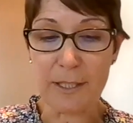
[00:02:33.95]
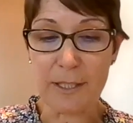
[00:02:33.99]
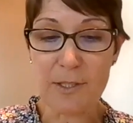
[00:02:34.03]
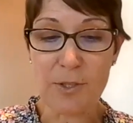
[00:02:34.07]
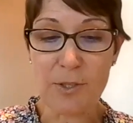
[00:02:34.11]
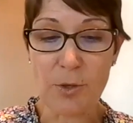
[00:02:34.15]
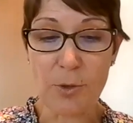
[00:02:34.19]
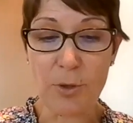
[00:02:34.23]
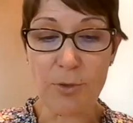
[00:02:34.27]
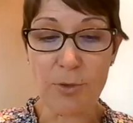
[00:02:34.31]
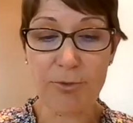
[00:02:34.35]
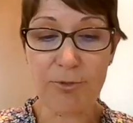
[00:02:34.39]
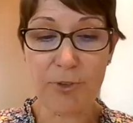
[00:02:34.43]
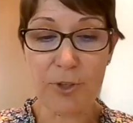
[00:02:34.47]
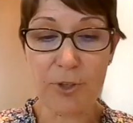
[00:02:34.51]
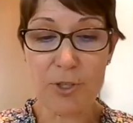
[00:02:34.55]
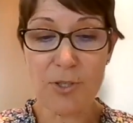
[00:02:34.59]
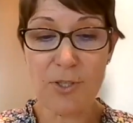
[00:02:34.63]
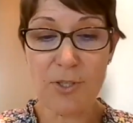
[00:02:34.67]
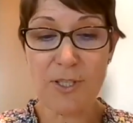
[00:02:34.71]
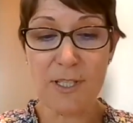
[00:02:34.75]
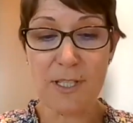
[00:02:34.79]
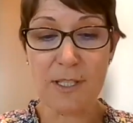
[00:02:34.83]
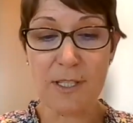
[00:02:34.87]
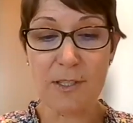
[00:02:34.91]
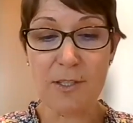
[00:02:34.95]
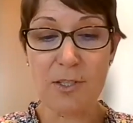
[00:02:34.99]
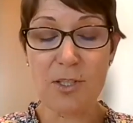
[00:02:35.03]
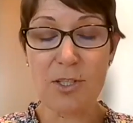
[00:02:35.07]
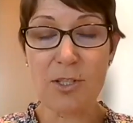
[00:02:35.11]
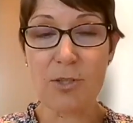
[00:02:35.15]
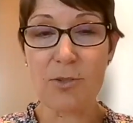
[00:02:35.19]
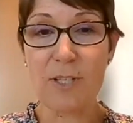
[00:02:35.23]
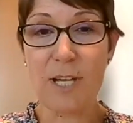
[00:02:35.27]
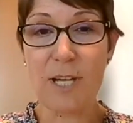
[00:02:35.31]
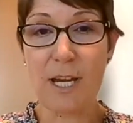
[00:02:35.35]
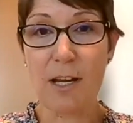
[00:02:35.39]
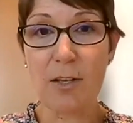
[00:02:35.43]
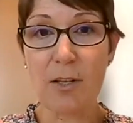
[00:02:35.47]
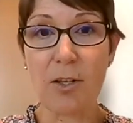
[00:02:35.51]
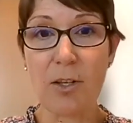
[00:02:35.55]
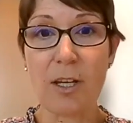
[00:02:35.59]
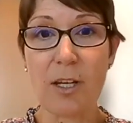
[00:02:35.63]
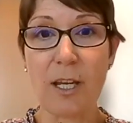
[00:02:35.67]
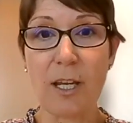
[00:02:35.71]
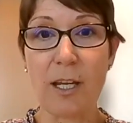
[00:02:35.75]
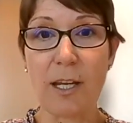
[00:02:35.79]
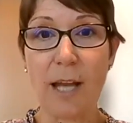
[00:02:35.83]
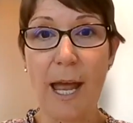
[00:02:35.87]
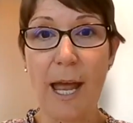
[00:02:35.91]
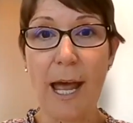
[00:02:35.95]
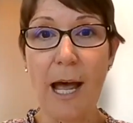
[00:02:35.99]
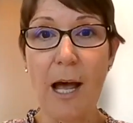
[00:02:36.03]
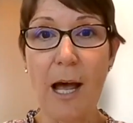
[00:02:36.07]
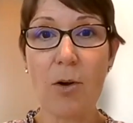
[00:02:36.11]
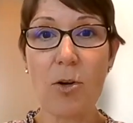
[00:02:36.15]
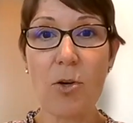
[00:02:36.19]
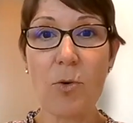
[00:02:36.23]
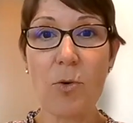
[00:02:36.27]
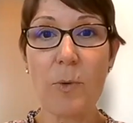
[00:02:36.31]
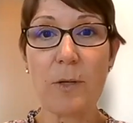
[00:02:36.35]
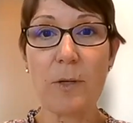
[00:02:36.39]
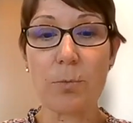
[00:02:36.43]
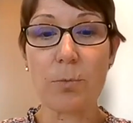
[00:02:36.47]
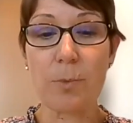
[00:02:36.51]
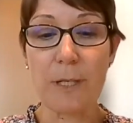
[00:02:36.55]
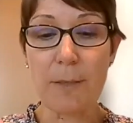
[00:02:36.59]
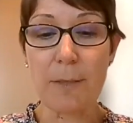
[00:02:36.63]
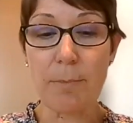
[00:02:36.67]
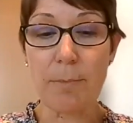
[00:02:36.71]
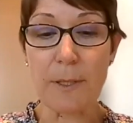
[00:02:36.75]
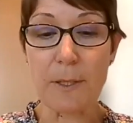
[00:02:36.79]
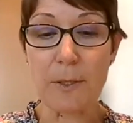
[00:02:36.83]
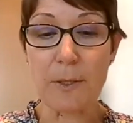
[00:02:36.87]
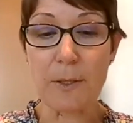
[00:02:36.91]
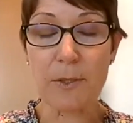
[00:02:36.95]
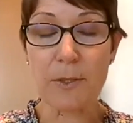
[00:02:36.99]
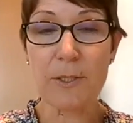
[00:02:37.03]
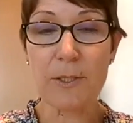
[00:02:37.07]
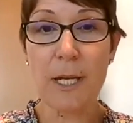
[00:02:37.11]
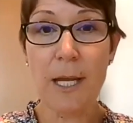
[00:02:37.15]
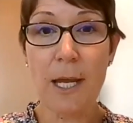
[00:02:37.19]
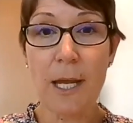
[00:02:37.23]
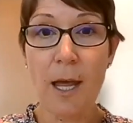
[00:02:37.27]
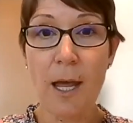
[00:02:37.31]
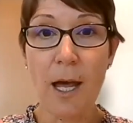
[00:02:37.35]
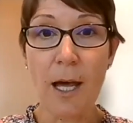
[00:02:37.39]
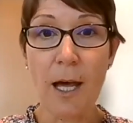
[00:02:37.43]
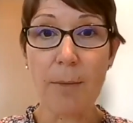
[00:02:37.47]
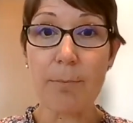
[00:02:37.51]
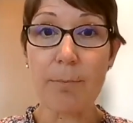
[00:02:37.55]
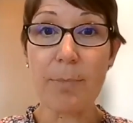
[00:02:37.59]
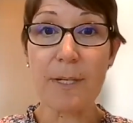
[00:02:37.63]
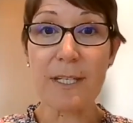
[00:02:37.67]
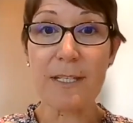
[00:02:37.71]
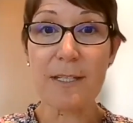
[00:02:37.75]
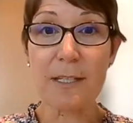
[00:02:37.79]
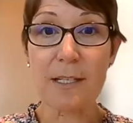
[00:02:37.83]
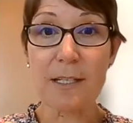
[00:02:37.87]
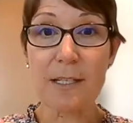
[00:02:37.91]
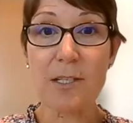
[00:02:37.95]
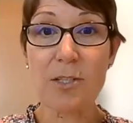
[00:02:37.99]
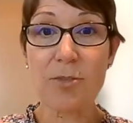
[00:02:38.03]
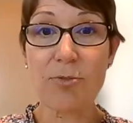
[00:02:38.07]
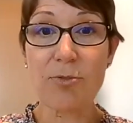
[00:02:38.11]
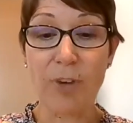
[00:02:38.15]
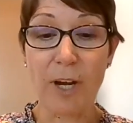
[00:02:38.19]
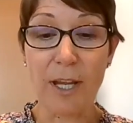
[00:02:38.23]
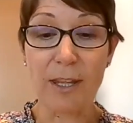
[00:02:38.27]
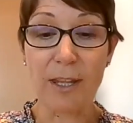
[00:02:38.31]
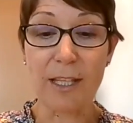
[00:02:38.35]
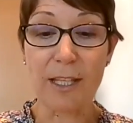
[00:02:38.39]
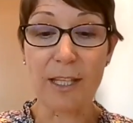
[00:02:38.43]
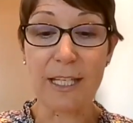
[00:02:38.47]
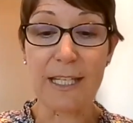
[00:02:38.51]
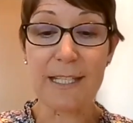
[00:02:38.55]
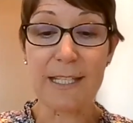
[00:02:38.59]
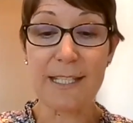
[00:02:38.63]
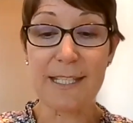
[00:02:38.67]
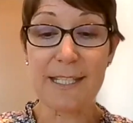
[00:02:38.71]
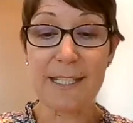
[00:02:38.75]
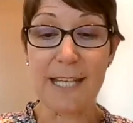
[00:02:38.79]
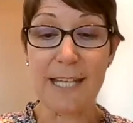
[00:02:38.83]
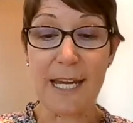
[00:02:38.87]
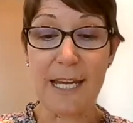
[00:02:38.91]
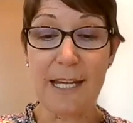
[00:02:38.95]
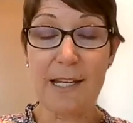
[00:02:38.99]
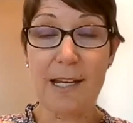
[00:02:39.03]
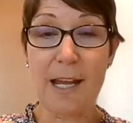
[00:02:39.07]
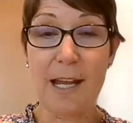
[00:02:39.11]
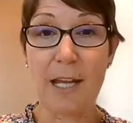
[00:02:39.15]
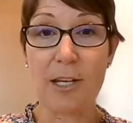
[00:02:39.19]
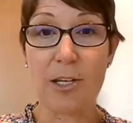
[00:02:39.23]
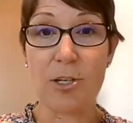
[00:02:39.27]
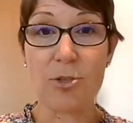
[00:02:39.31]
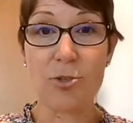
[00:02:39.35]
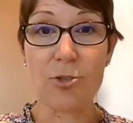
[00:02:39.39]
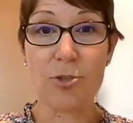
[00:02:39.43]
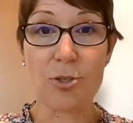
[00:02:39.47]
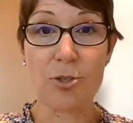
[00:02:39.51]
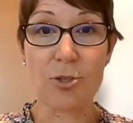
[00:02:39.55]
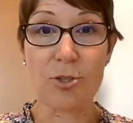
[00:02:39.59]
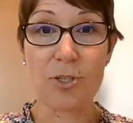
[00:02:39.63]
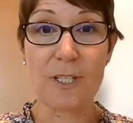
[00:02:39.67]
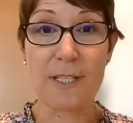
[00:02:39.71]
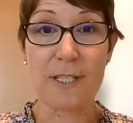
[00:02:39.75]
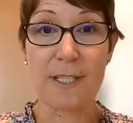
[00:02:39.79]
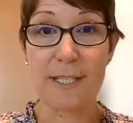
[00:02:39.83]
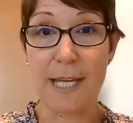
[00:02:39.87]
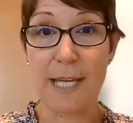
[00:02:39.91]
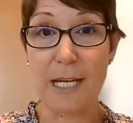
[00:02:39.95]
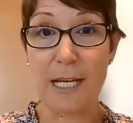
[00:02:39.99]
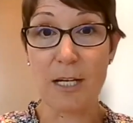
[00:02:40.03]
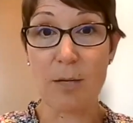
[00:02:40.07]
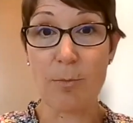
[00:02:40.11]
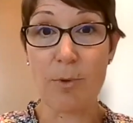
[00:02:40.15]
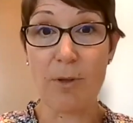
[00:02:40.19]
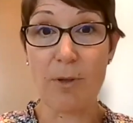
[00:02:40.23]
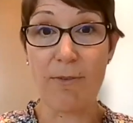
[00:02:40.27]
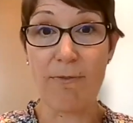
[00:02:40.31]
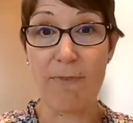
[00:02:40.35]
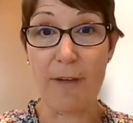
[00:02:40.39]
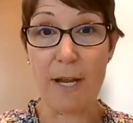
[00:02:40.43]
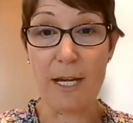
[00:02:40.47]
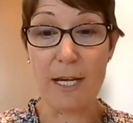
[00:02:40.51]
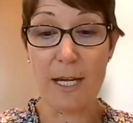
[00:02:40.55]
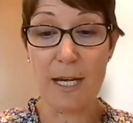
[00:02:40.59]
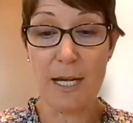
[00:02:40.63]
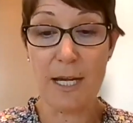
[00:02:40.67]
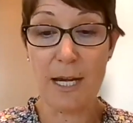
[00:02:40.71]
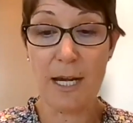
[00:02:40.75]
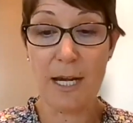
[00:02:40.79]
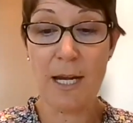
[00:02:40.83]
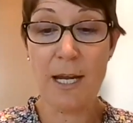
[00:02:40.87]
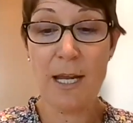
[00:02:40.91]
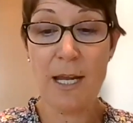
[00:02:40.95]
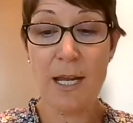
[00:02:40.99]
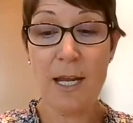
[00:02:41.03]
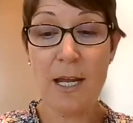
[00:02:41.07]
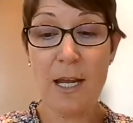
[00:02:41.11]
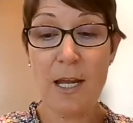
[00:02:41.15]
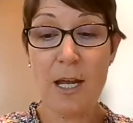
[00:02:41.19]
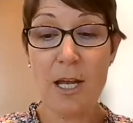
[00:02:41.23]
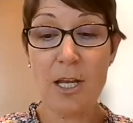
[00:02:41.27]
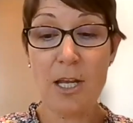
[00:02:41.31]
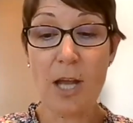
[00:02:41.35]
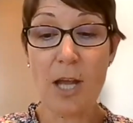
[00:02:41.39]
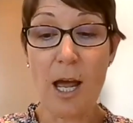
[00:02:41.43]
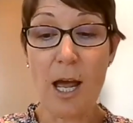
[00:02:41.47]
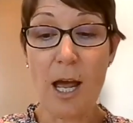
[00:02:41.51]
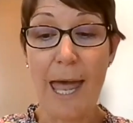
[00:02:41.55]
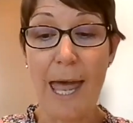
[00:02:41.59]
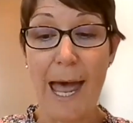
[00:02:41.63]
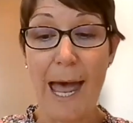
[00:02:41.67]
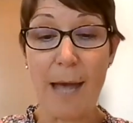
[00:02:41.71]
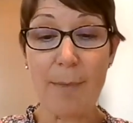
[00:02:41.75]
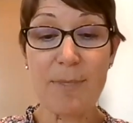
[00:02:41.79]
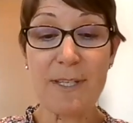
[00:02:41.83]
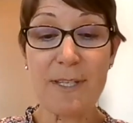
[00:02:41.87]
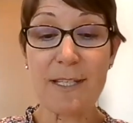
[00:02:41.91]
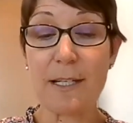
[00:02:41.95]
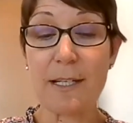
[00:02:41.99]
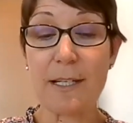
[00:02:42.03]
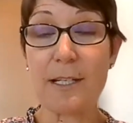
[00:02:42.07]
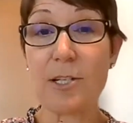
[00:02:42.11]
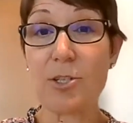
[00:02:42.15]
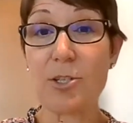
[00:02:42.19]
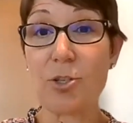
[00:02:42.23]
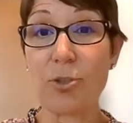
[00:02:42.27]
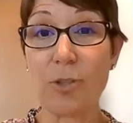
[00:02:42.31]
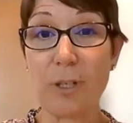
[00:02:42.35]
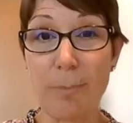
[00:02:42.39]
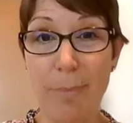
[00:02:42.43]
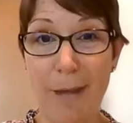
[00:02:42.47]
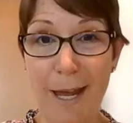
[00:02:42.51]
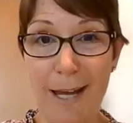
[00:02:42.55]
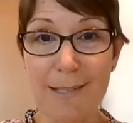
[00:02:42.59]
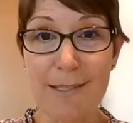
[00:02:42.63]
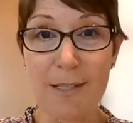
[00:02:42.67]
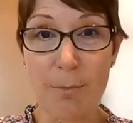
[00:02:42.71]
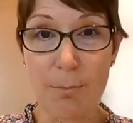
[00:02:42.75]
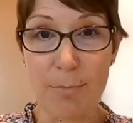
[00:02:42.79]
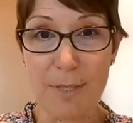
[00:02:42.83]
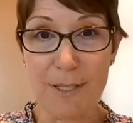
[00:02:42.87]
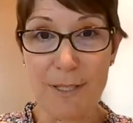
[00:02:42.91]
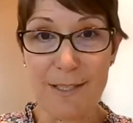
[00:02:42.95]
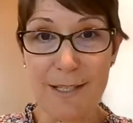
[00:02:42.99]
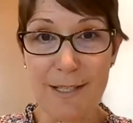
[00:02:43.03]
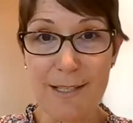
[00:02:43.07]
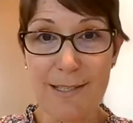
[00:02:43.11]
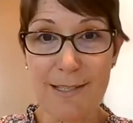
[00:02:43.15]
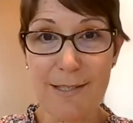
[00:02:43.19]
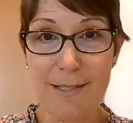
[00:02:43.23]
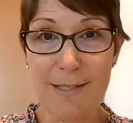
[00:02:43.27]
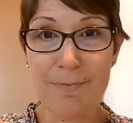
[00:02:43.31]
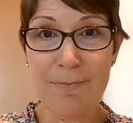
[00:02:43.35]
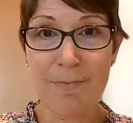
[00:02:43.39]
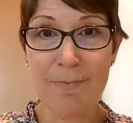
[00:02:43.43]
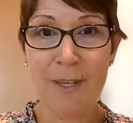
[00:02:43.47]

So the first is to take a look at how do we rebuild a business-friendly state and ensure sustainable funding absent additional impacts on business.